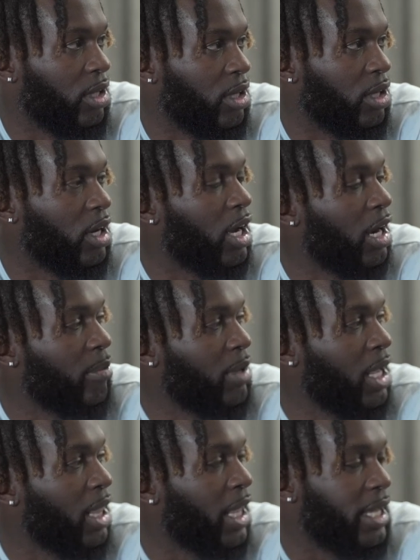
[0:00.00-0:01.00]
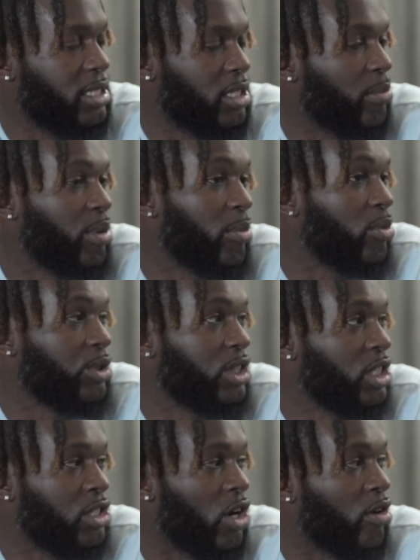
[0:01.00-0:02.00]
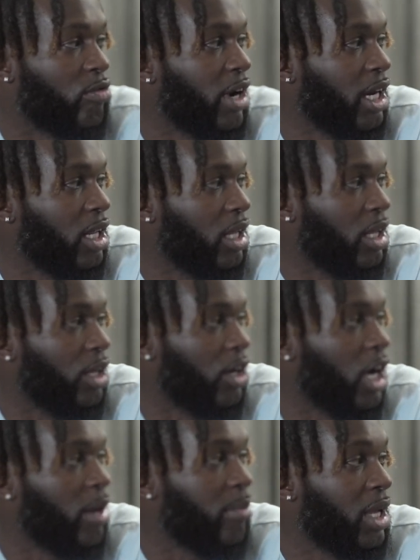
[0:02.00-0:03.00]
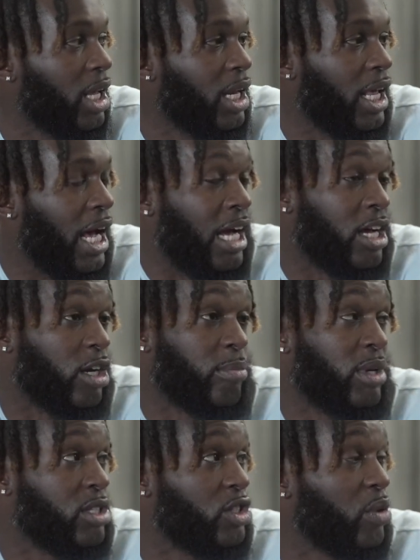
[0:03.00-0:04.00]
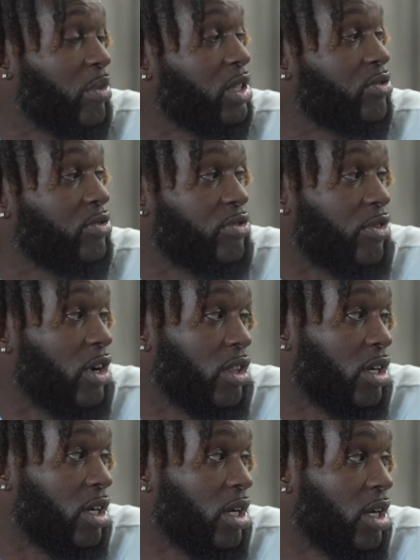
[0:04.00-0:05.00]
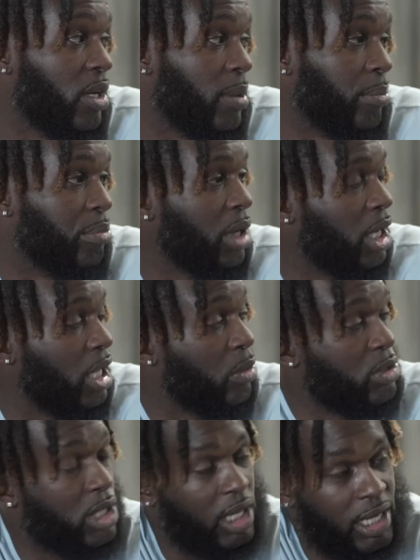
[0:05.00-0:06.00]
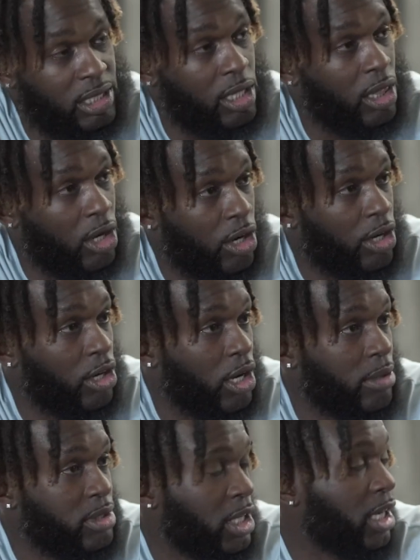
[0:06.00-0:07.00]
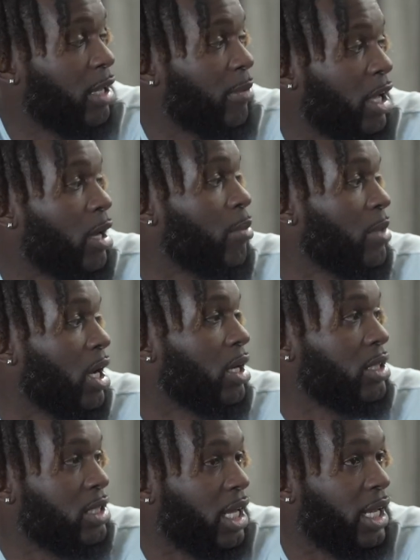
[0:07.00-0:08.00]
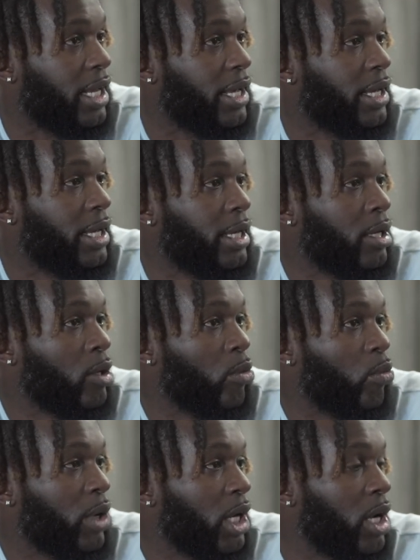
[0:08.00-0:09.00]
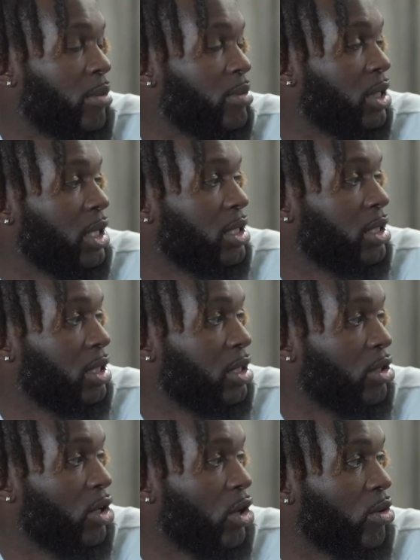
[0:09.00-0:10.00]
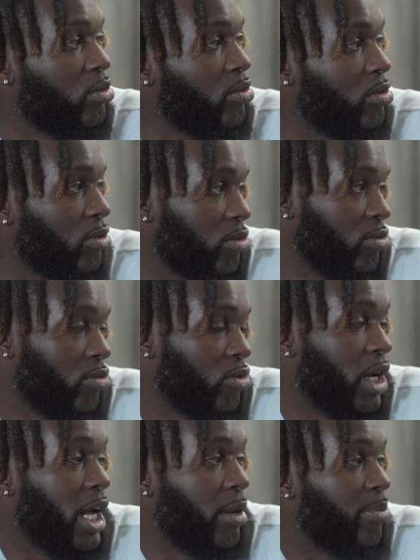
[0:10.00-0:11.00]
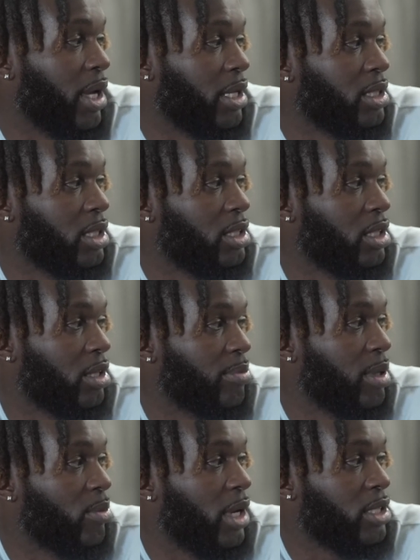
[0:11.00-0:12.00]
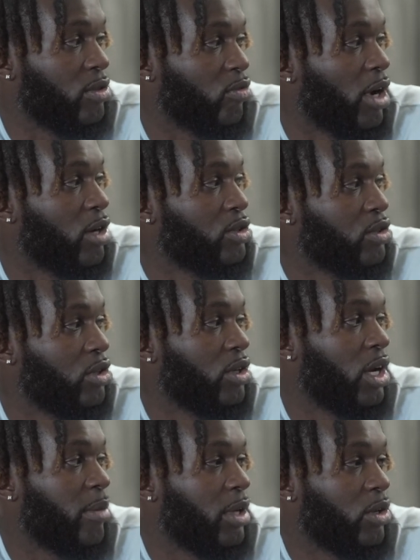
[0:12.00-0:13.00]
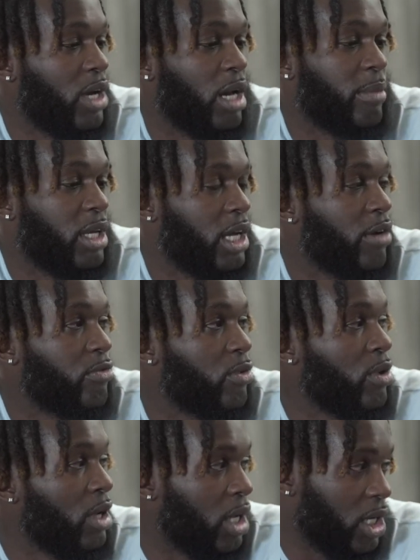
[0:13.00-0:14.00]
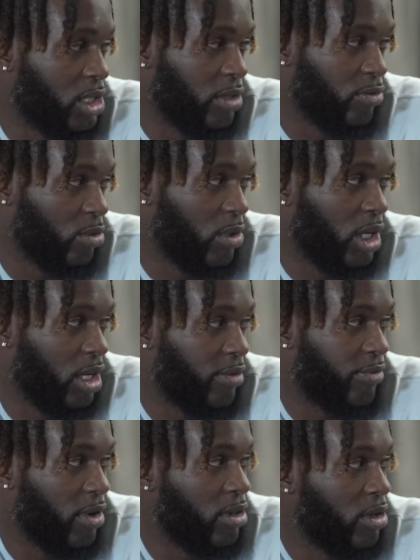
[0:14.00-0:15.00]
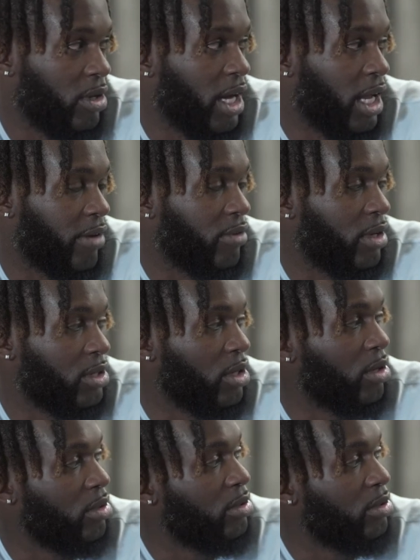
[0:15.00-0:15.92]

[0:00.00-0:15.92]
You know what I mean? Like, some people just aren't ready. You know what I mean? And I could have been so much further, but it was a lesson learned. You know what I'm saying? It helped me understand that when it comes to this, you know, you got to pay attention to the people that's around you. You know what I mean? You got to be careful because if you want to get further, you got to have a good circle.